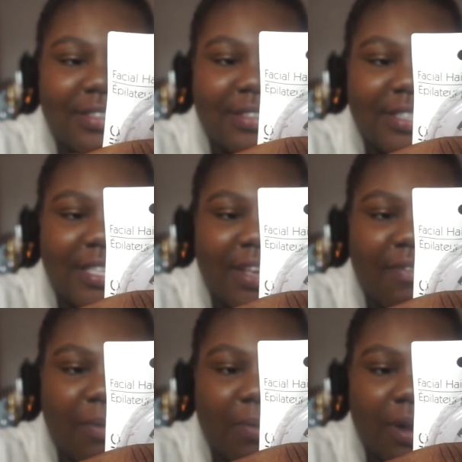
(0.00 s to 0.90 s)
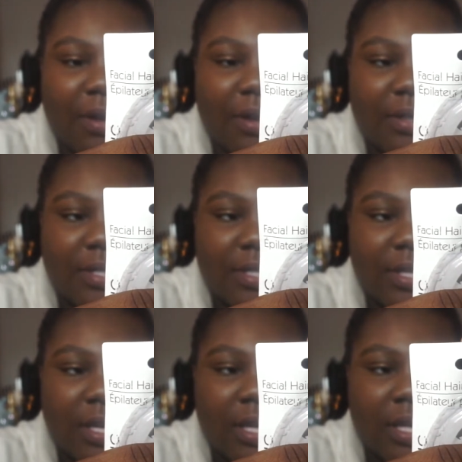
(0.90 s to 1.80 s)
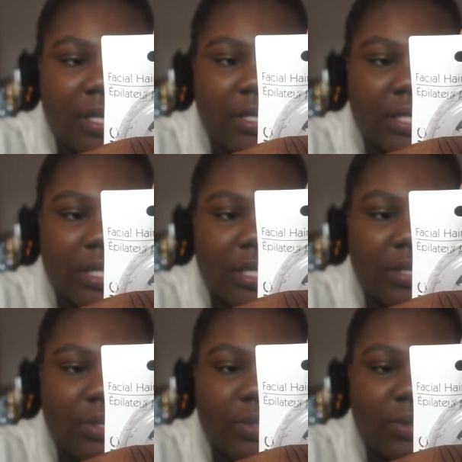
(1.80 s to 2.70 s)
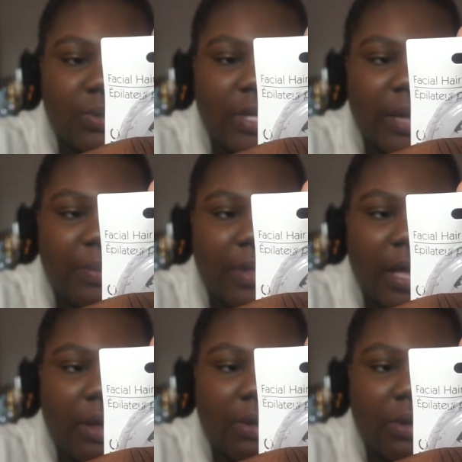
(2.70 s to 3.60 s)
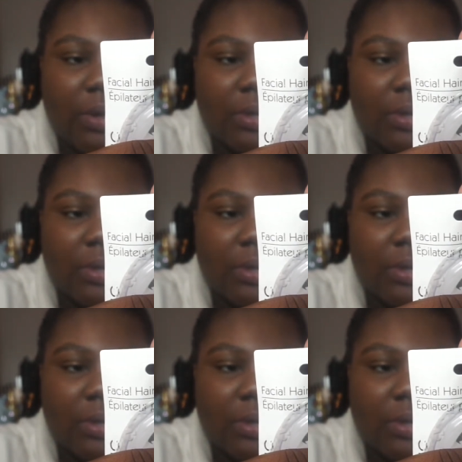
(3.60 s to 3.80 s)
see if it works. To clean your tooth, dab with alcohol.